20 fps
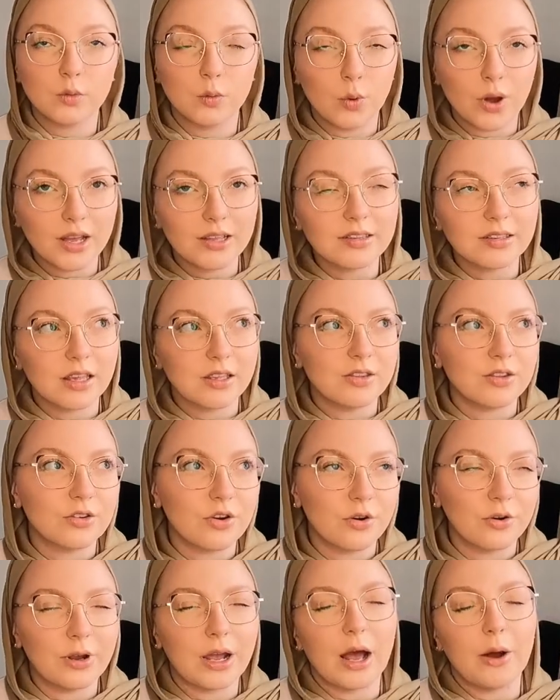Worst case
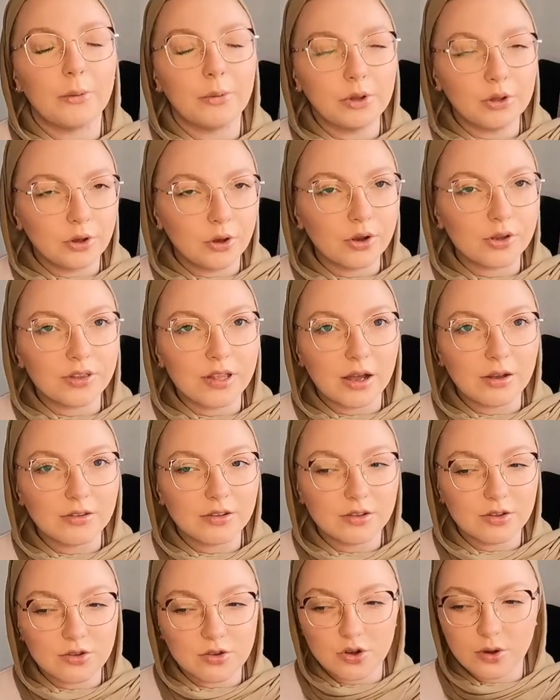scenario, I will go down
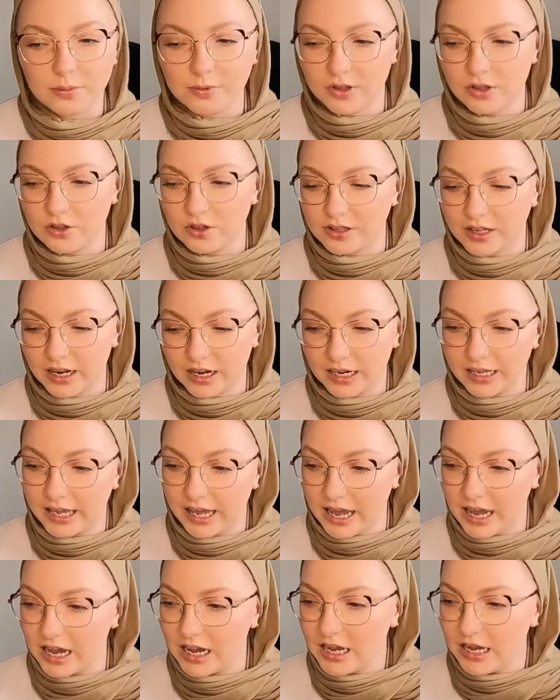to the shops and just kind of
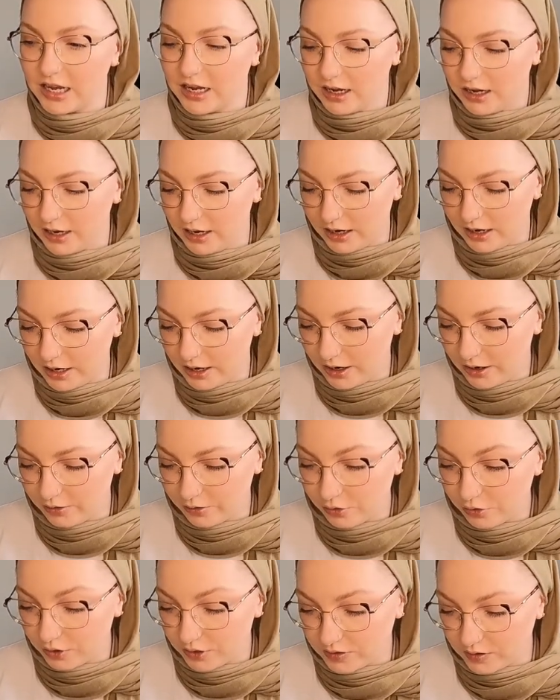get
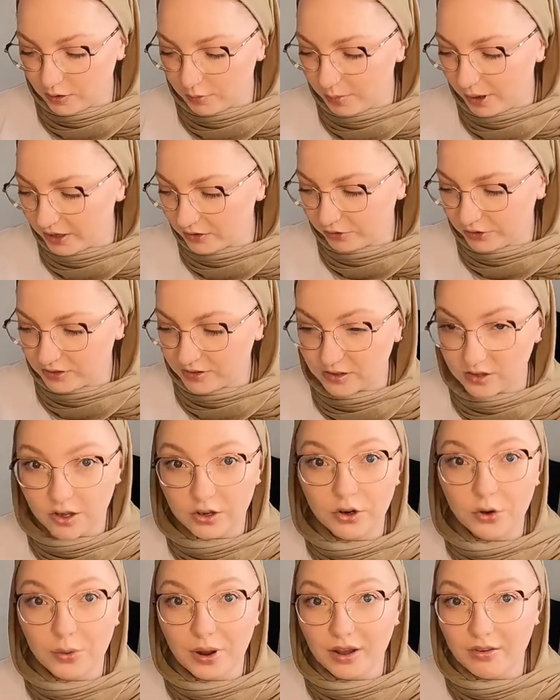Duracell batteries, because I
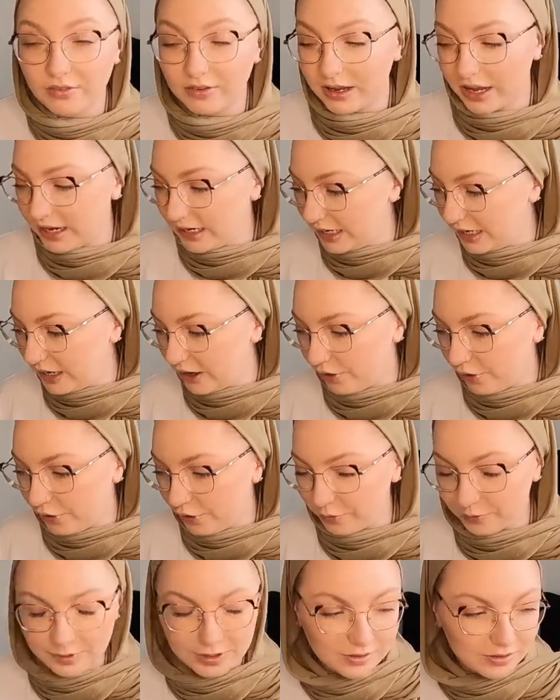don't have any at home.